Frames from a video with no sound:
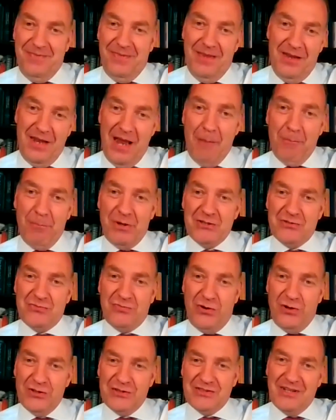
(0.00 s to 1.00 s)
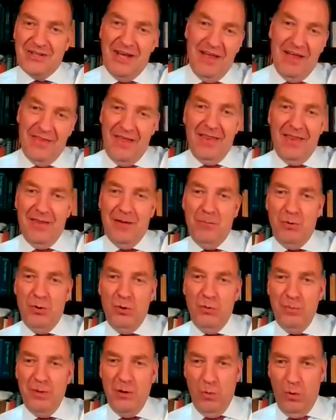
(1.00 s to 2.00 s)
The numbers first, and then the
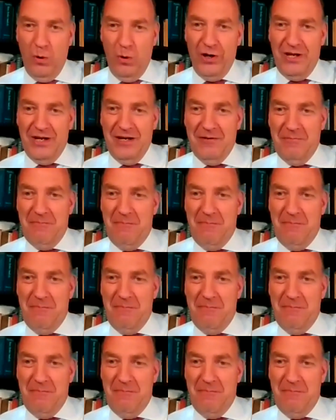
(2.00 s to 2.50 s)
bloomy word.